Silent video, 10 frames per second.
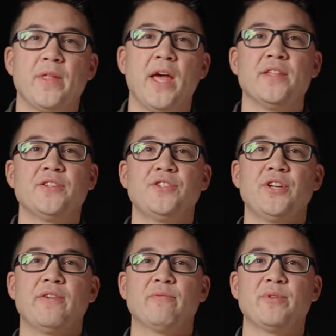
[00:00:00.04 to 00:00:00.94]
Hey, this is
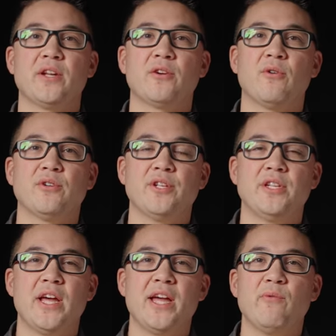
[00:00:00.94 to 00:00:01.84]
Jeff from Tenicor.
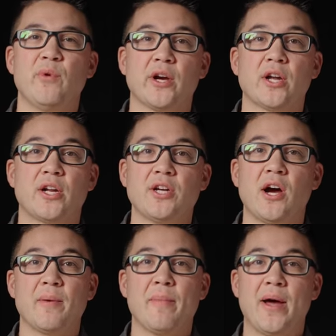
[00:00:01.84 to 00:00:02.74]
Today we're going to
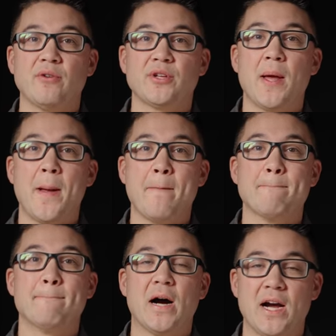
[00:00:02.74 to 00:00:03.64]
talk about
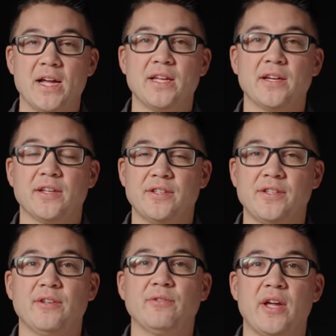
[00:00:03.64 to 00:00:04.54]
buying a
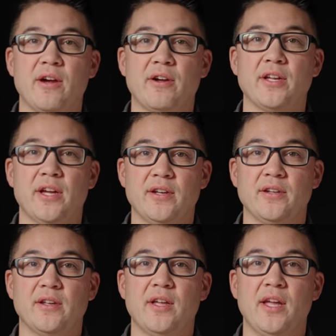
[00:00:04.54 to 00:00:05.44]
concealed carry
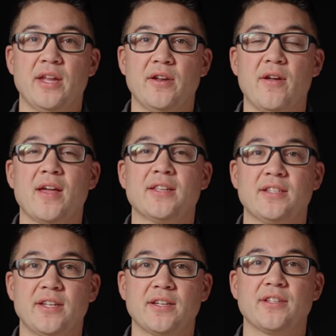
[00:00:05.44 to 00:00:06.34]
gun and
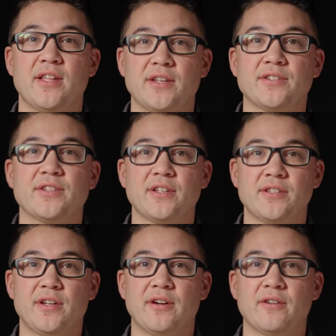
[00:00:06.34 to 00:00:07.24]
six things to
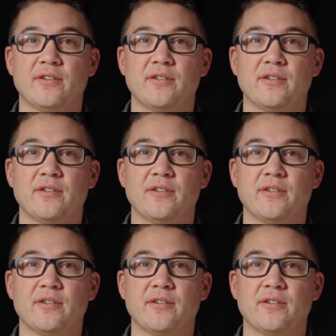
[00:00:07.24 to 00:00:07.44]
consider.